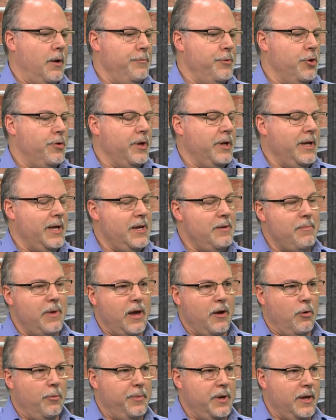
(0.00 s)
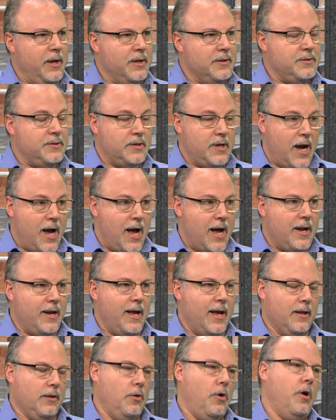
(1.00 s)
You can email me at
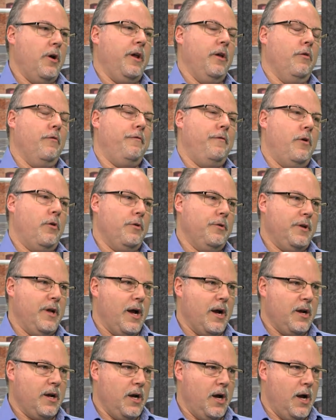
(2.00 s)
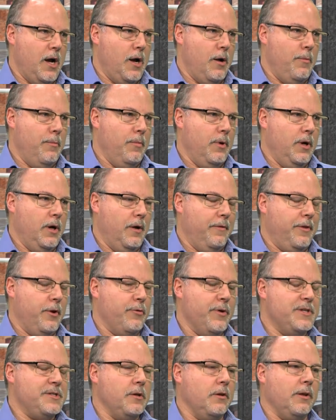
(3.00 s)
scott@longhillphoto.com.
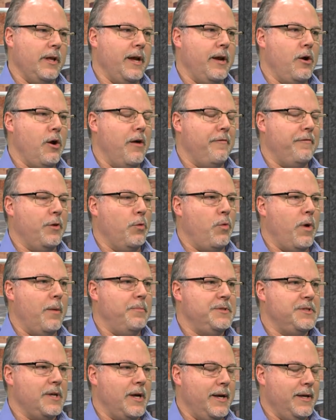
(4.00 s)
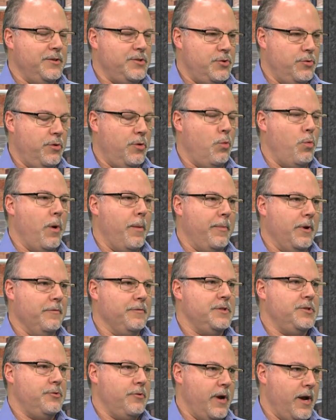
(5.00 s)
There is a link off the website to the Women
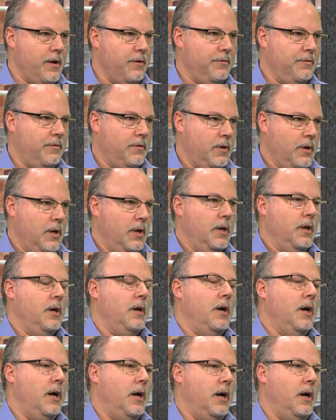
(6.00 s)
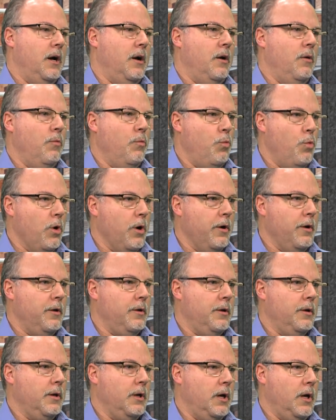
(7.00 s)
of Strength
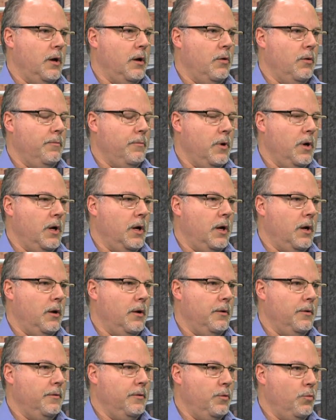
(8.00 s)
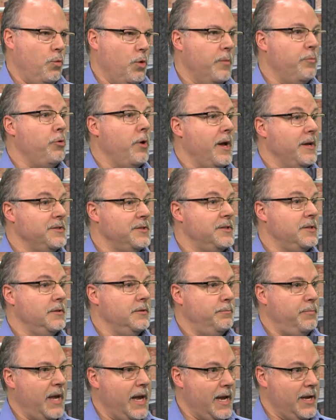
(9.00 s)
the WordPress
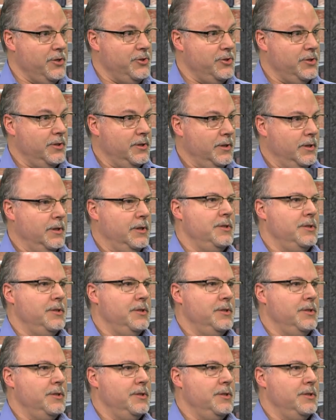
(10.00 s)
page.